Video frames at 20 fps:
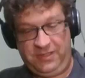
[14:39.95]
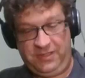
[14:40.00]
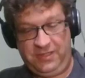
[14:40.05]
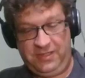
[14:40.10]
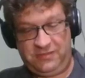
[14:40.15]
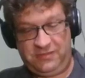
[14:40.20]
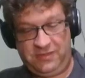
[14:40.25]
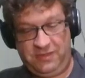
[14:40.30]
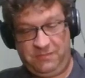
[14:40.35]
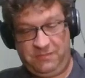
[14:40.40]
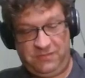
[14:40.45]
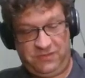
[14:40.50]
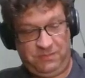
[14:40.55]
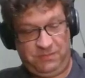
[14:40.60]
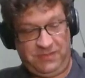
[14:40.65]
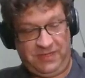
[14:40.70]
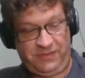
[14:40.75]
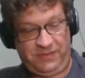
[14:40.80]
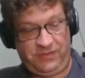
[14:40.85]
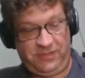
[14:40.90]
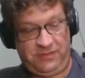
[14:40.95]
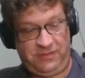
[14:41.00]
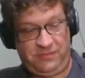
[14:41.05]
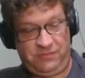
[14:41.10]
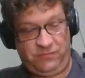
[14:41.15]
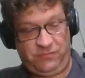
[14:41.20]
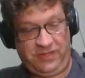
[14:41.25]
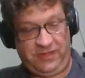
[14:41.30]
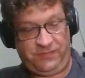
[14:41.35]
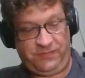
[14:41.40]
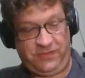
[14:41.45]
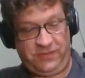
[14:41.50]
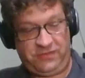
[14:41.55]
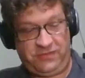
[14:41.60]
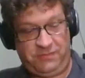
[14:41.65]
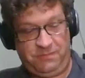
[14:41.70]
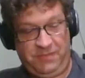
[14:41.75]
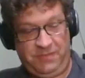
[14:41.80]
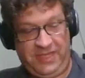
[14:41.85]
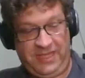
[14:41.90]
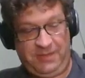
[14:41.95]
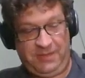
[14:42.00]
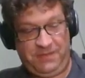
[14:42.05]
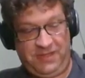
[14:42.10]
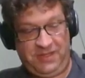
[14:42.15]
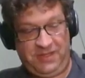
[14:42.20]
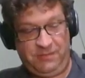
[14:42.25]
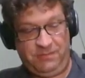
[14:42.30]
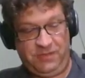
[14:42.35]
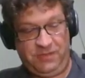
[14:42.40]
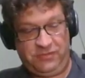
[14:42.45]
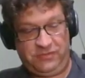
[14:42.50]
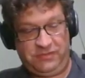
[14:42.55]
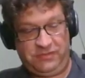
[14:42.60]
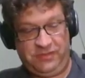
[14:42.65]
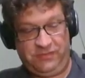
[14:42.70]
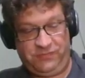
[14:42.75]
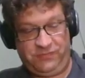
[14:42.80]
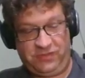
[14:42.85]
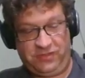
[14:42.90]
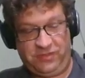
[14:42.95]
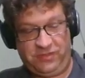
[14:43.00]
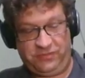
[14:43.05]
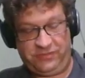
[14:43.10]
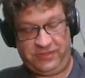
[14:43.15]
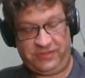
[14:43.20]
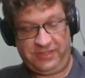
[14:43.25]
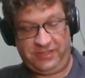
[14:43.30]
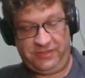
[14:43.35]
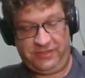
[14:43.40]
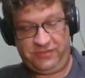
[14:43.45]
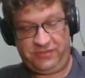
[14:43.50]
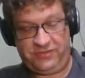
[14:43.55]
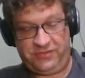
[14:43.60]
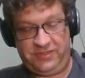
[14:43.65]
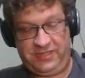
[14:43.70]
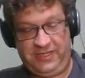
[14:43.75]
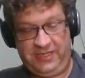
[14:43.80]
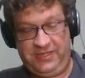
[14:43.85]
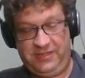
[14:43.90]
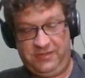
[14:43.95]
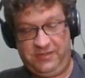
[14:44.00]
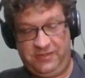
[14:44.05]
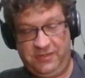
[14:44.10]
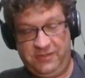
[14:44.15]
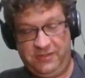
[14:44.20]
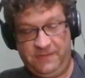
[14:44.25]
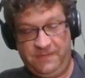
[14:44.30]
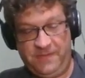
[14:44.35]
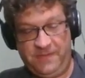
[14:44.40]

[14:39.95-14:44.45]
The instance method reference may be the most difficult to understand.